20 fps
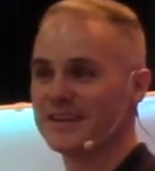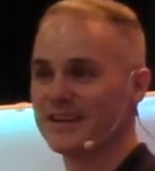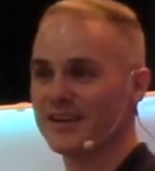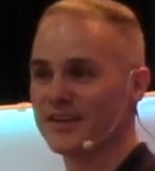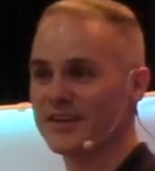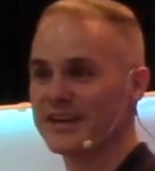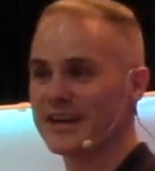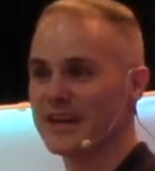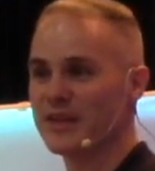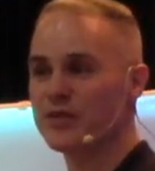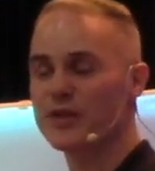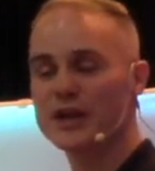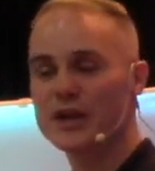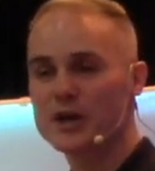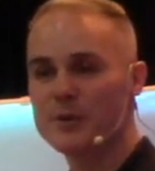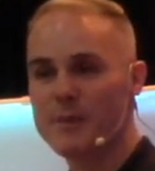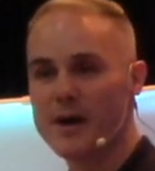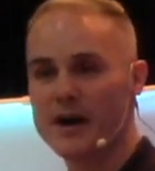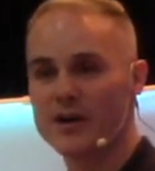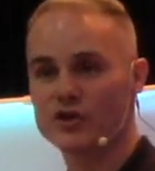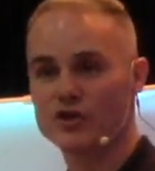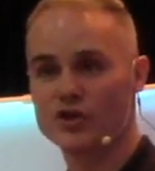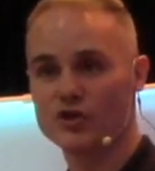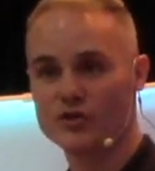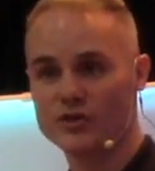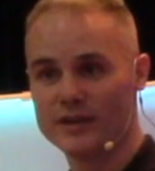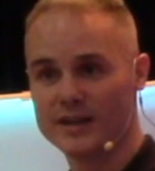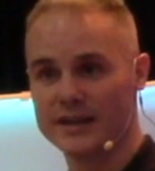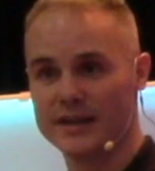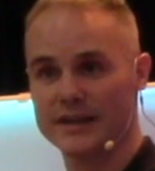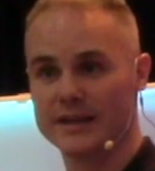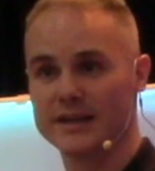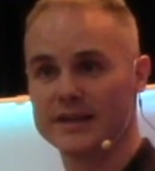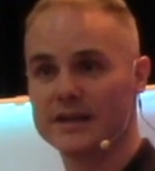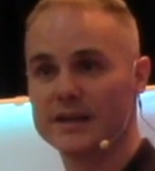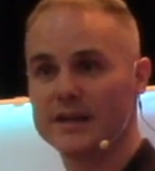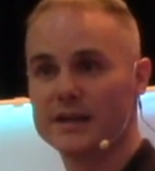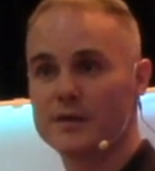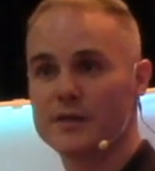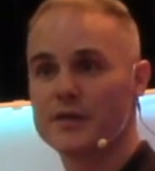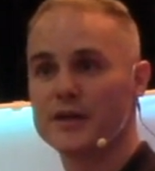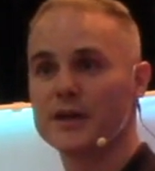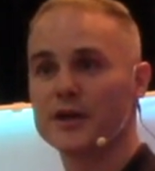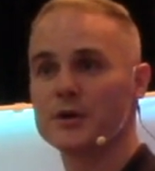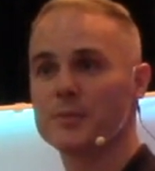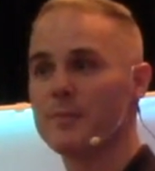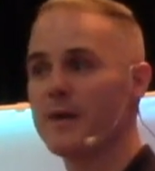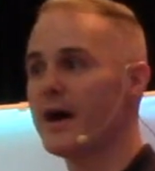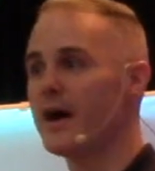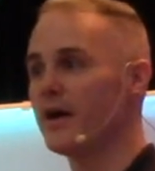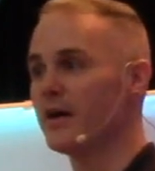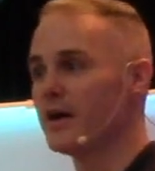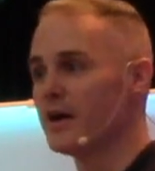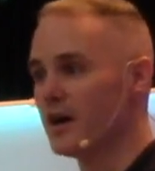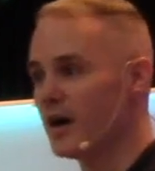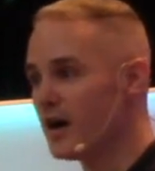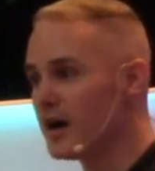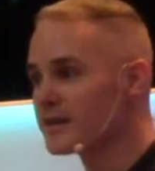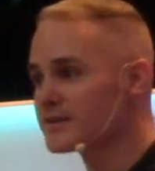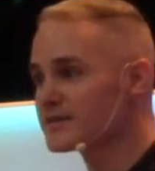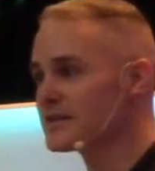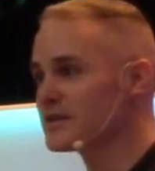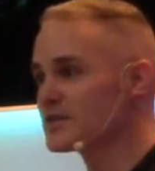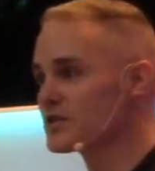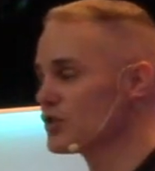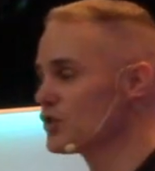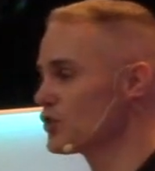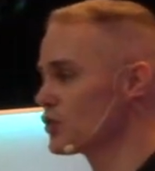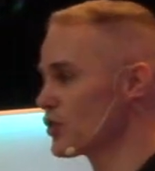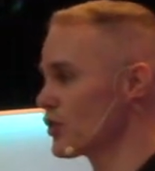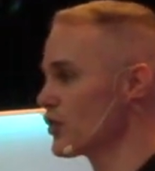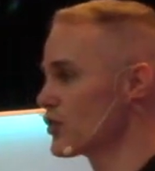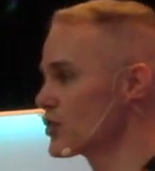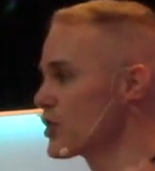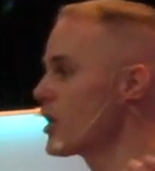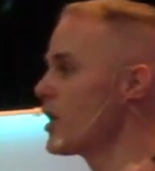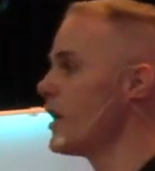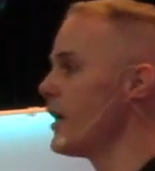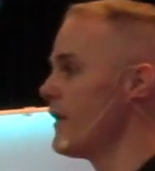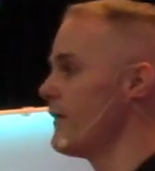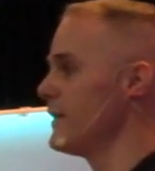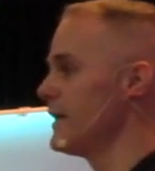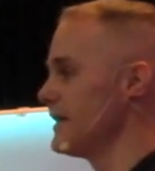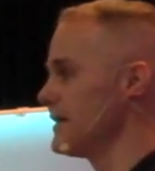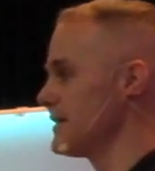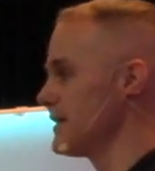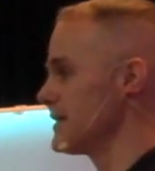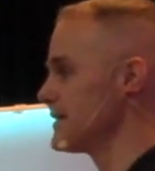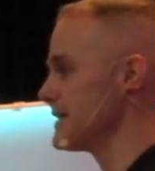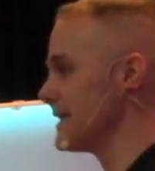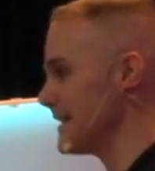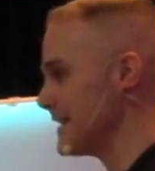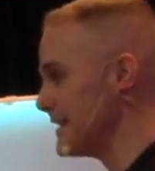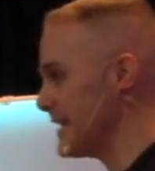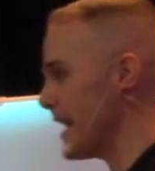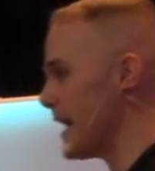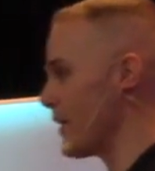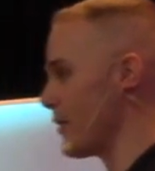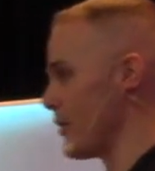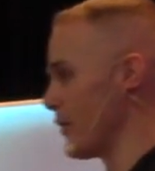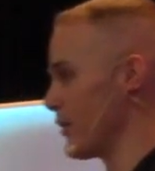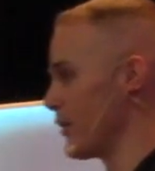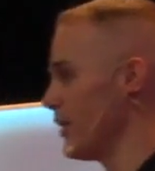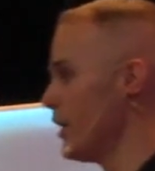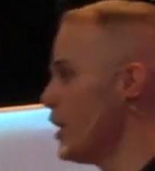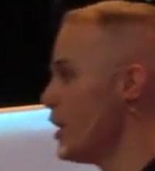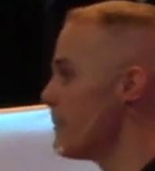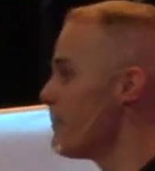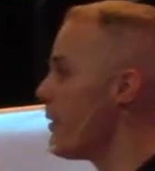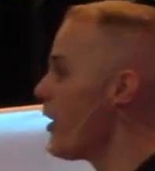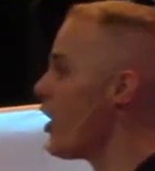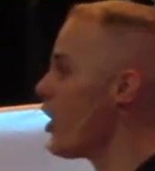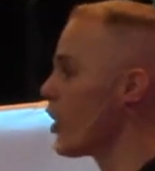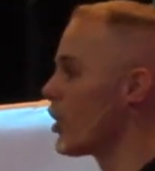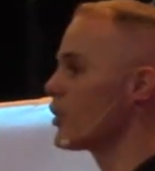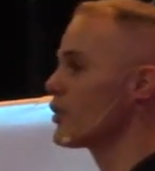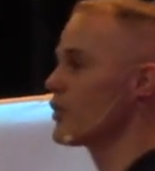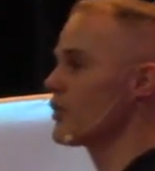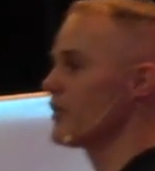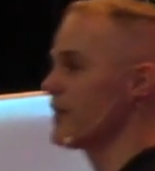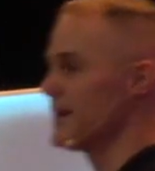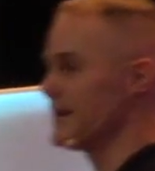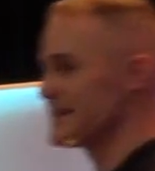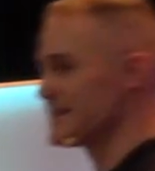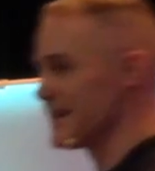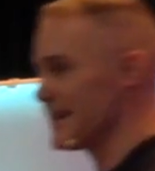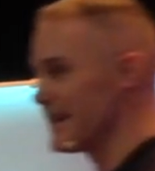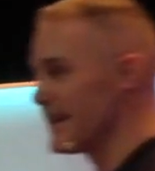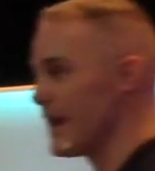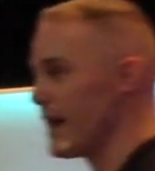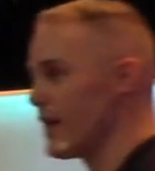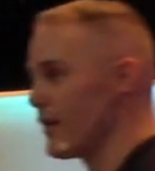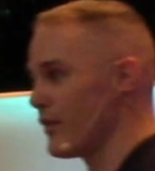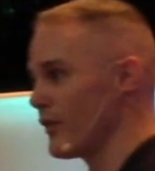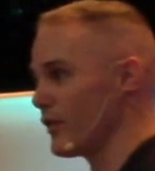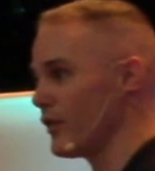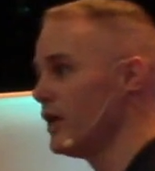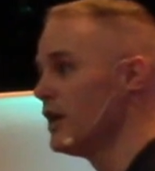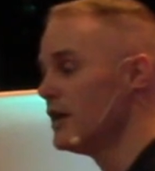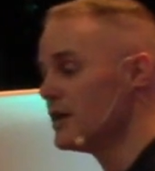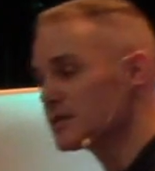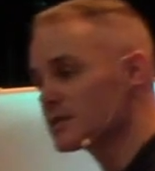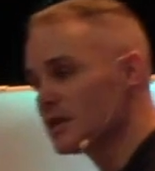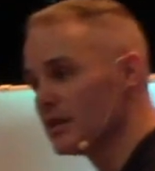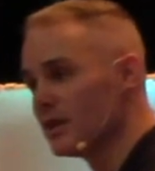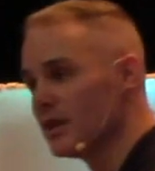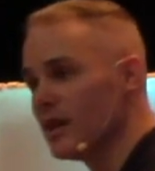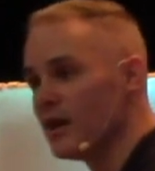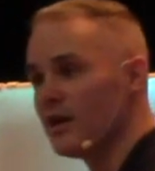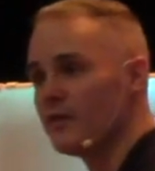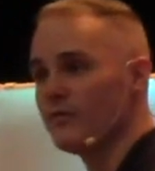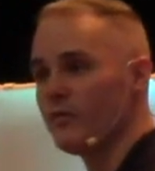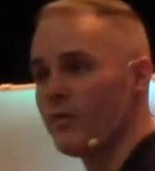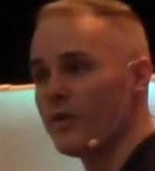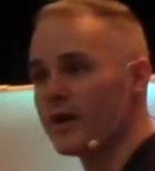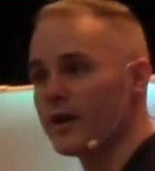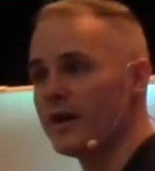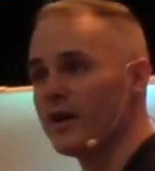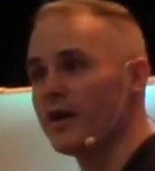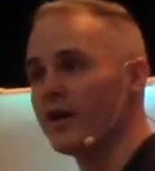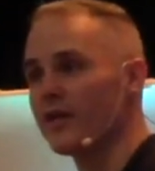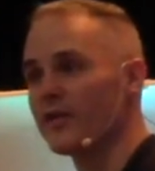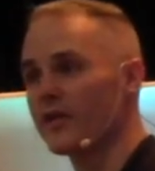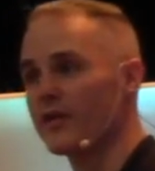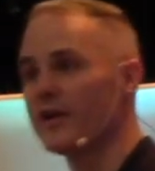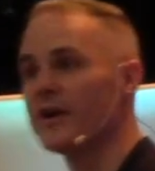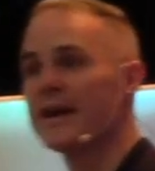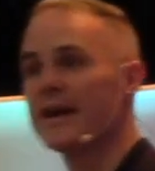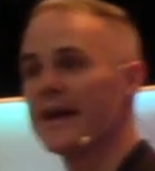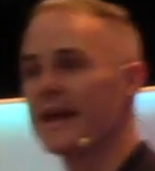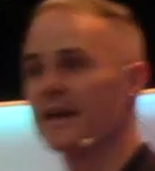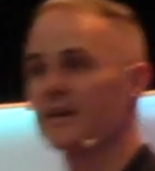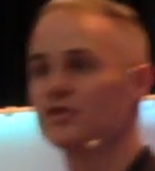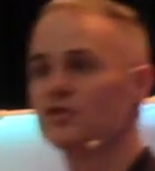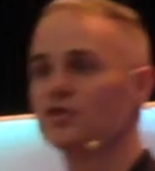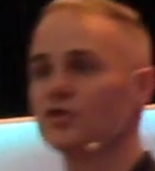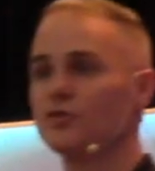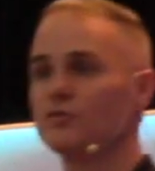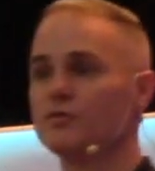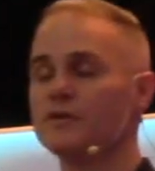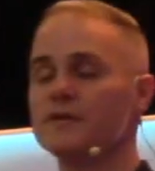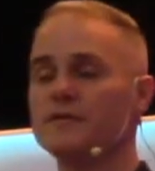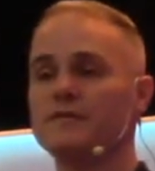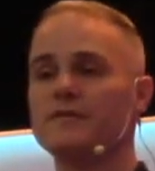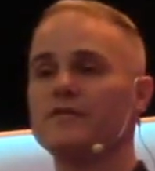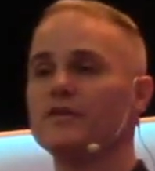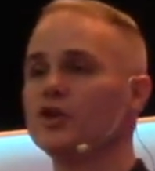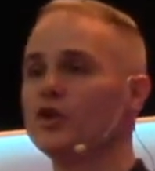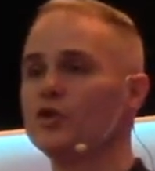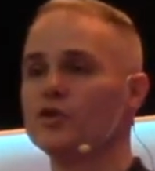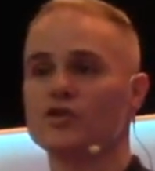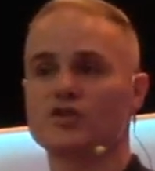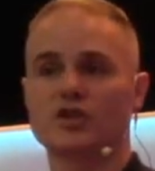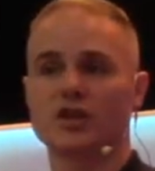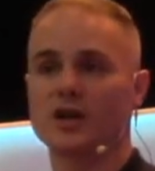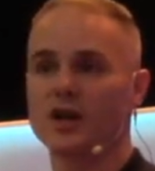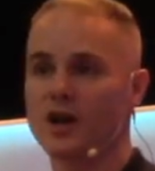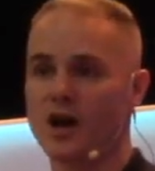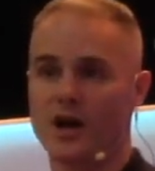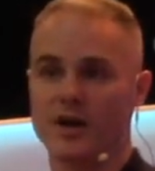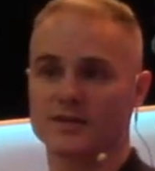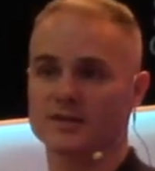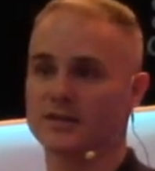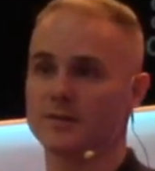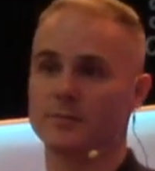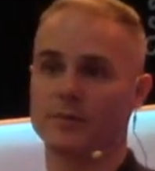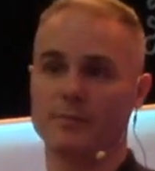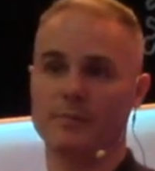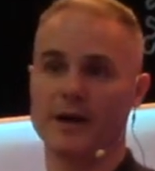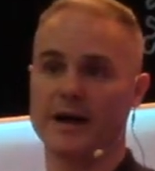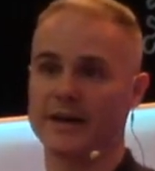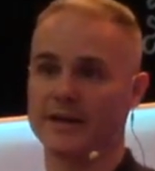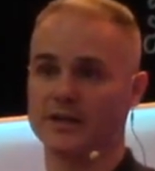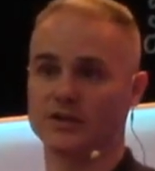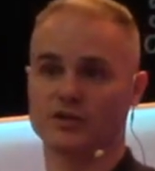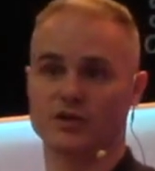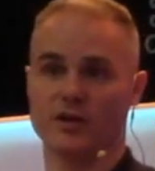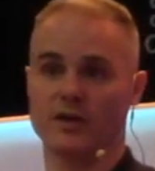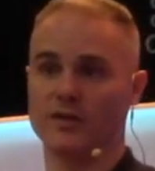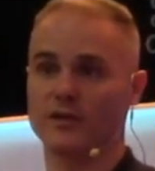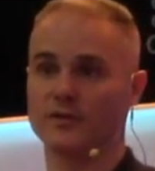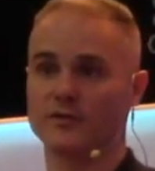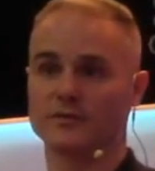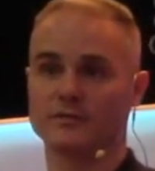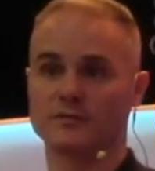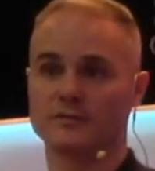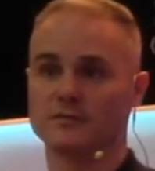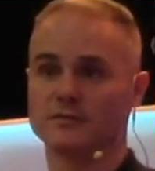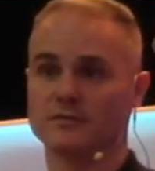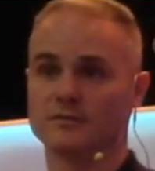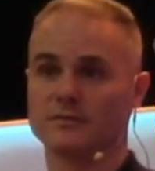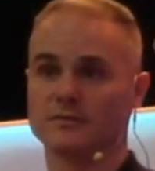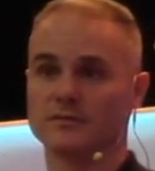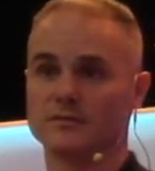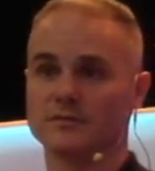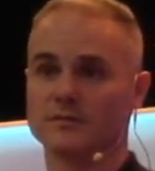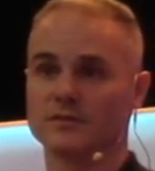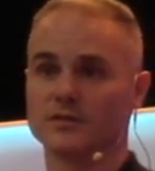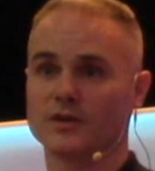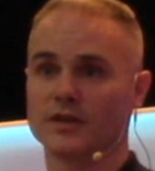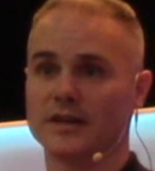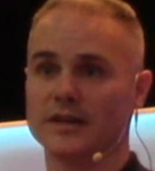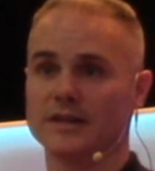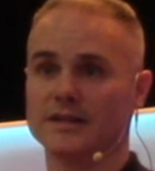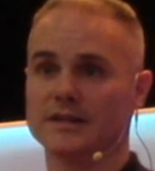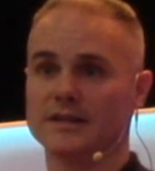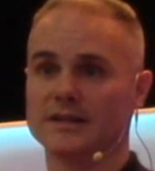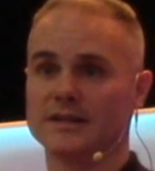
Okay, think about unity. Think about us as a church covenanting together partnering together to love one another and to refuse to gossip about each other. Okay?